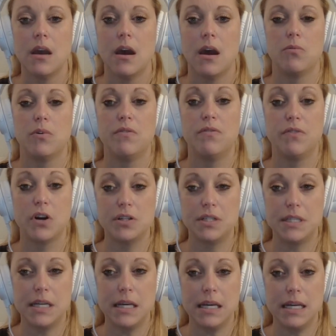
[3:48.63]

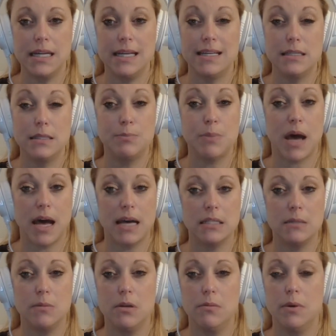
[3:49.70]
Reversing it is
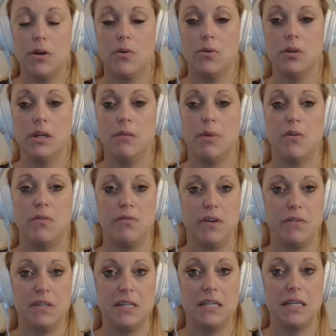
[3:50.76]
possible, but only about
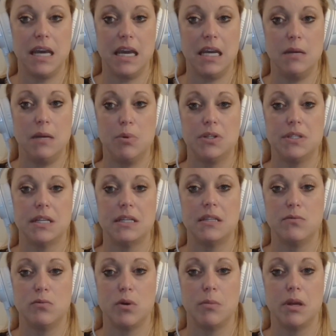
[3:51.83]
50 to 80%
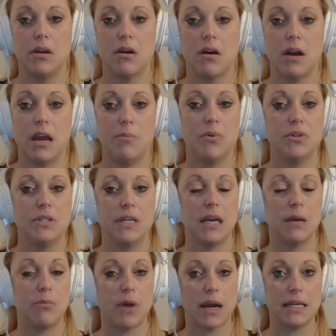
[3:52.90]
of women are able to
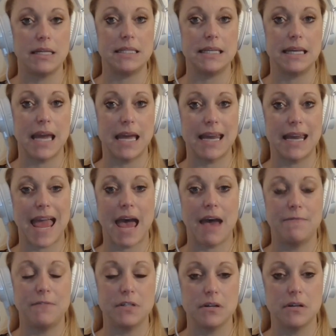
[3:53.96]
get pregnant again
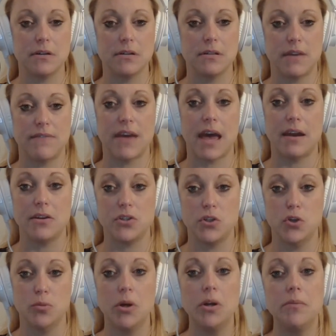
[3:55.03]
after they've had a
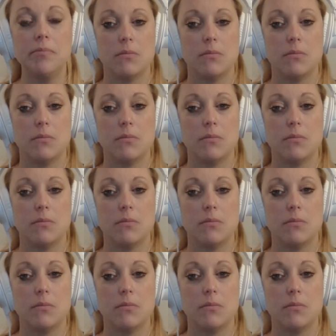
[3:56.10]
tubal.